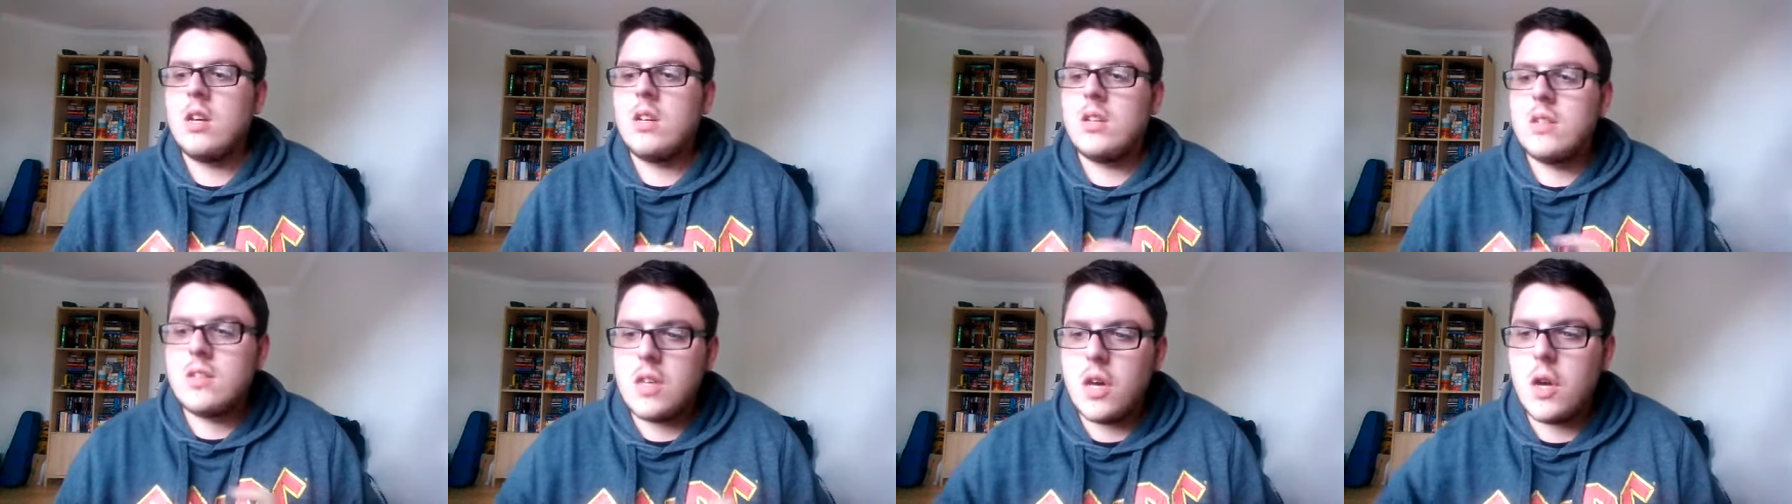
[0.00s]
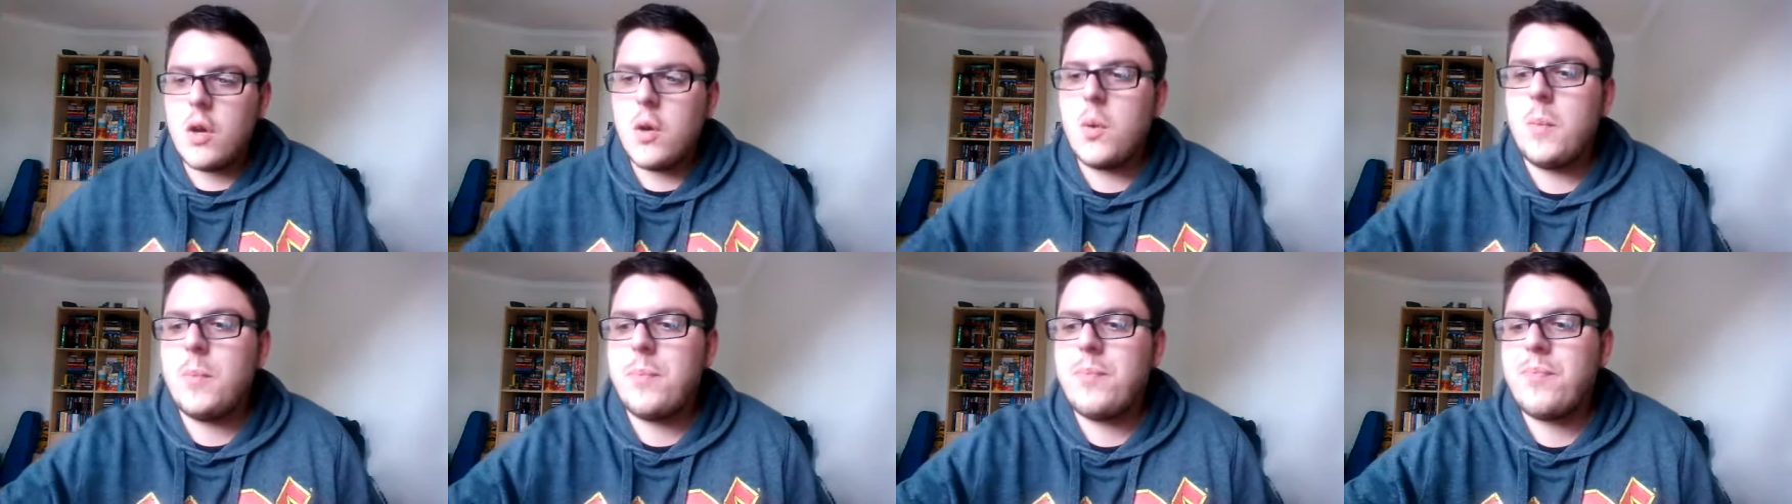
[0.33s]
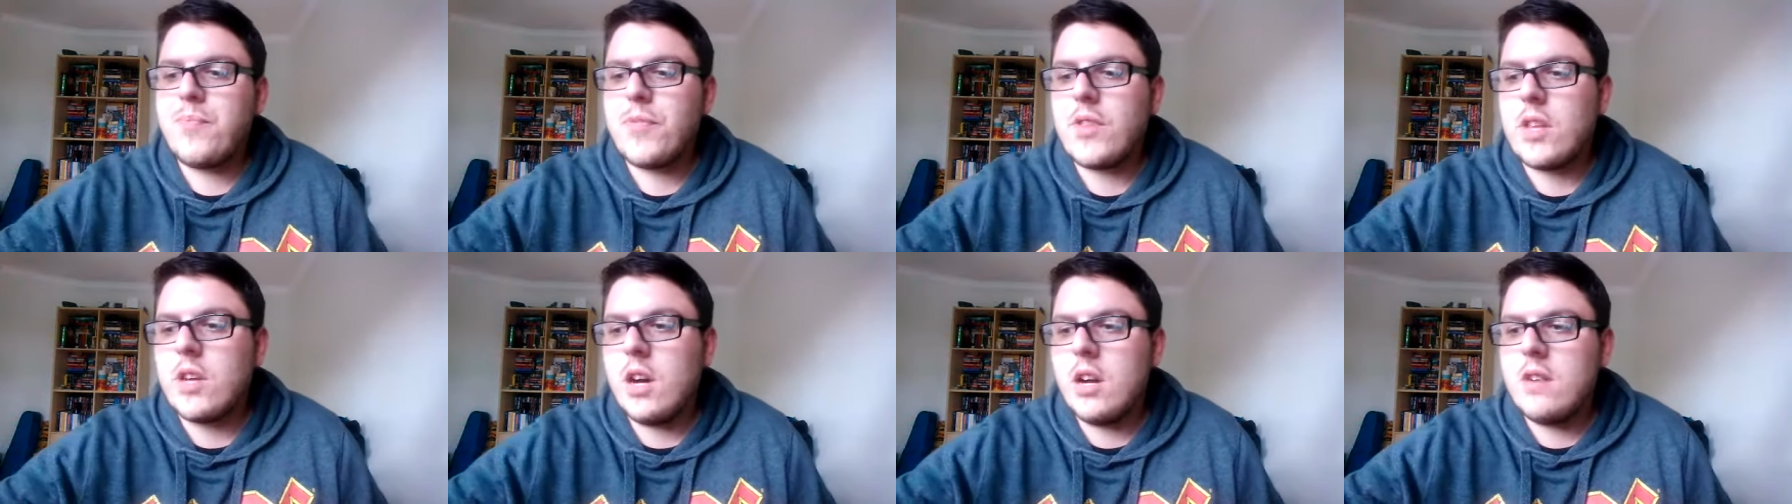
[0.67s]
So
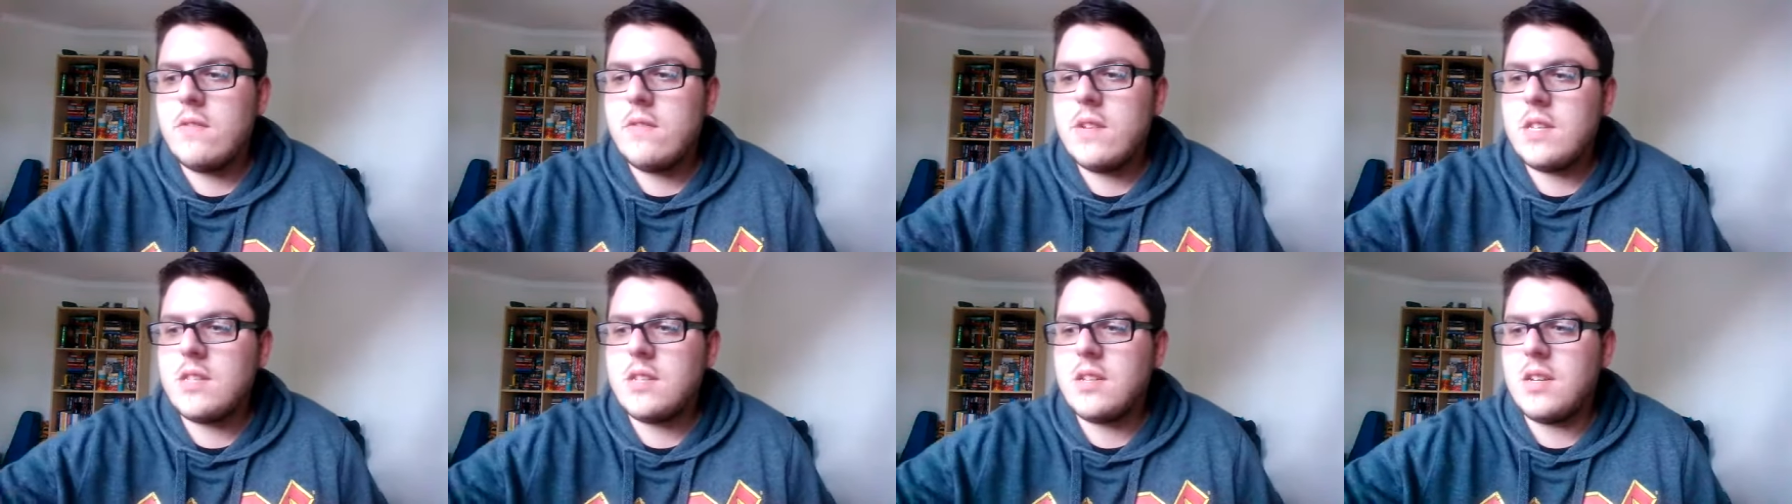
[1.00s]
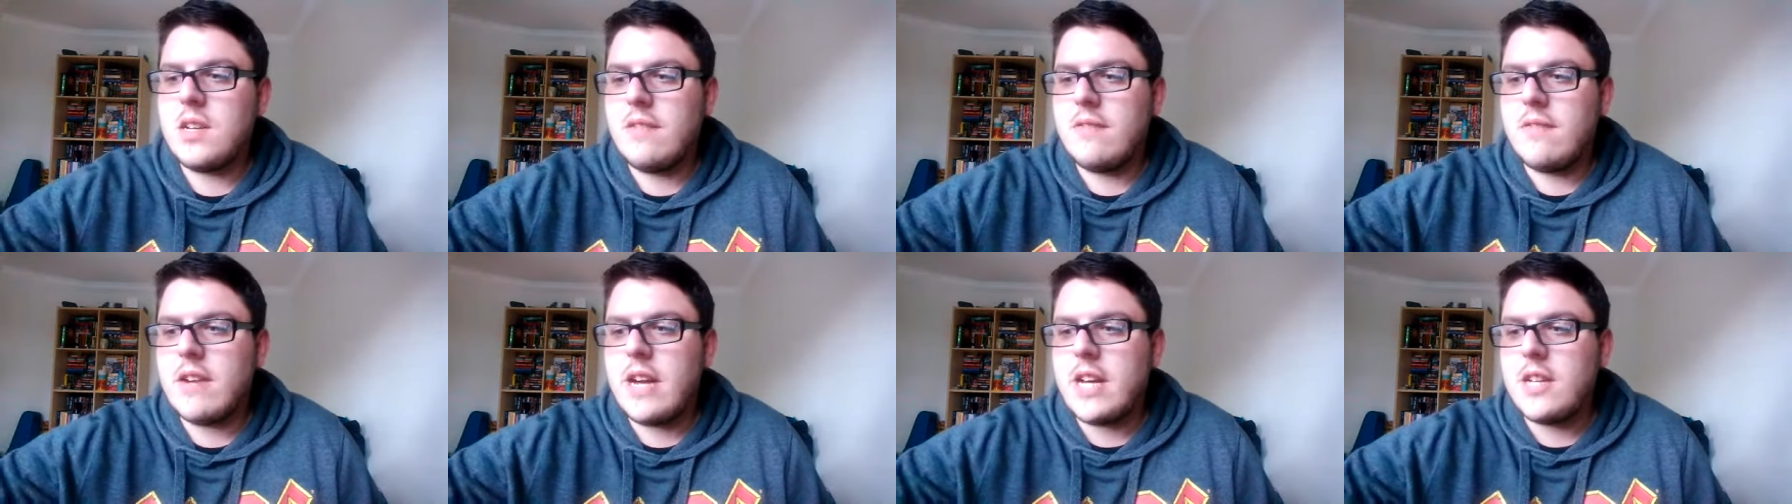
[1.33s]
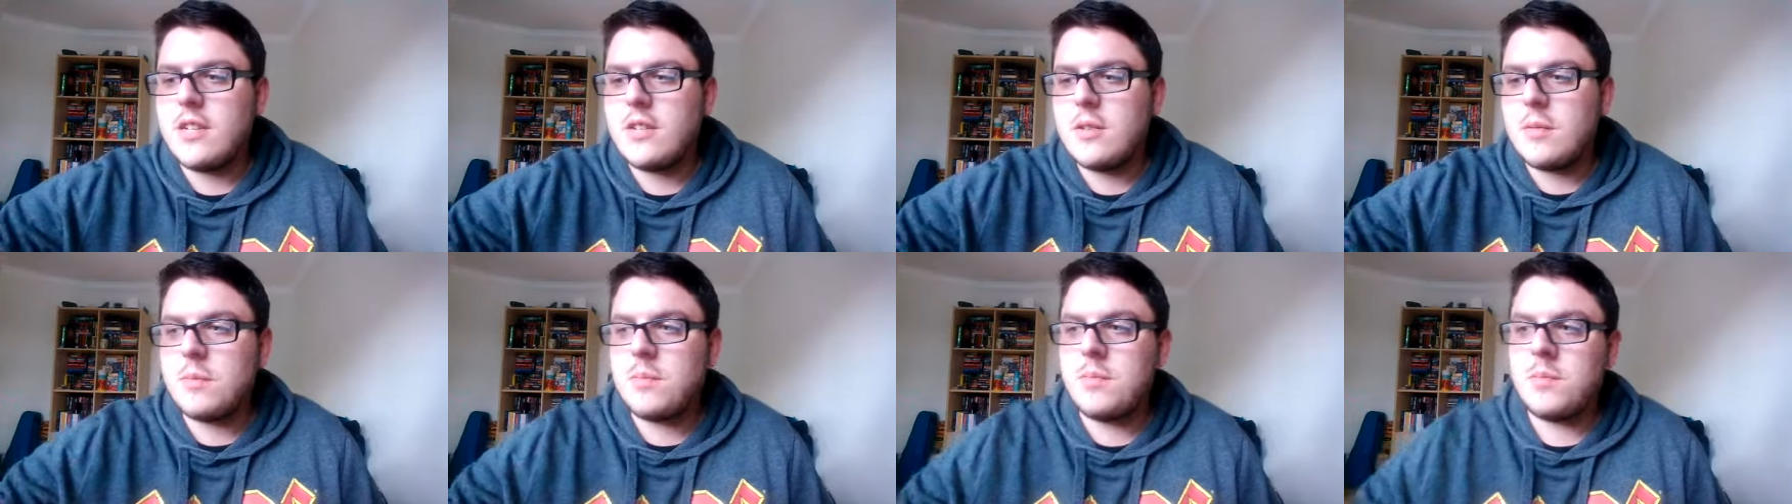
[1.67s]
I recently
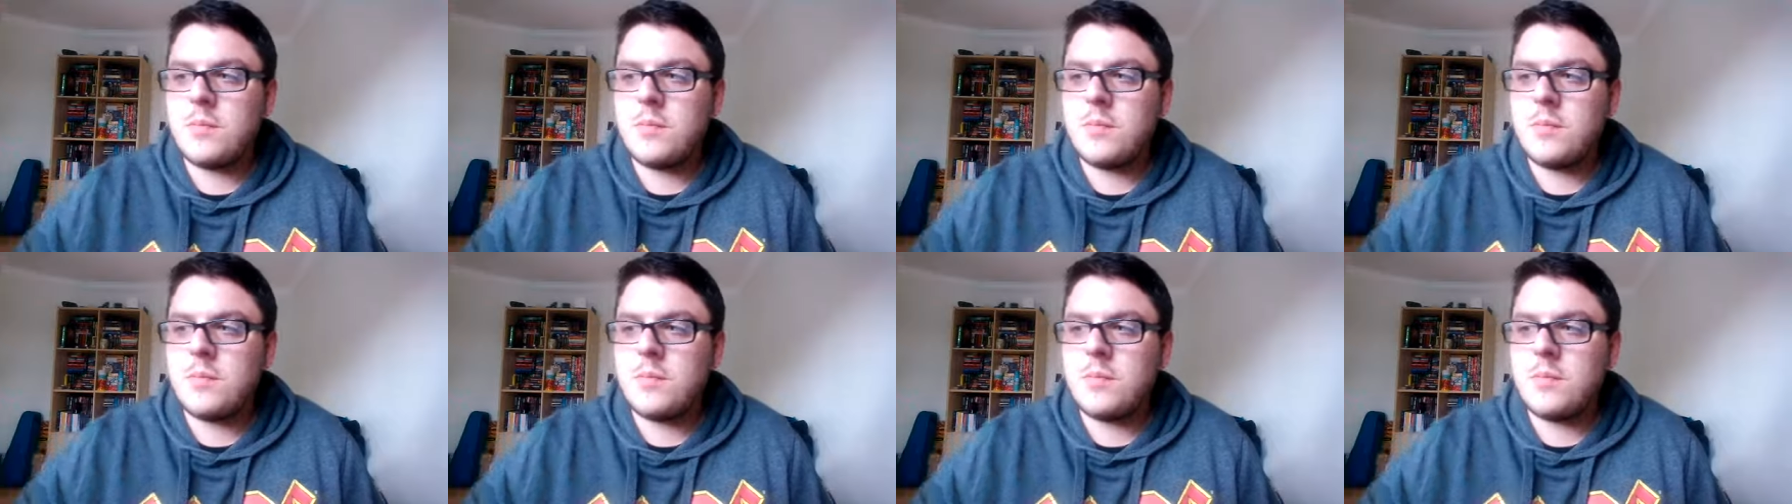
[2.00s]
read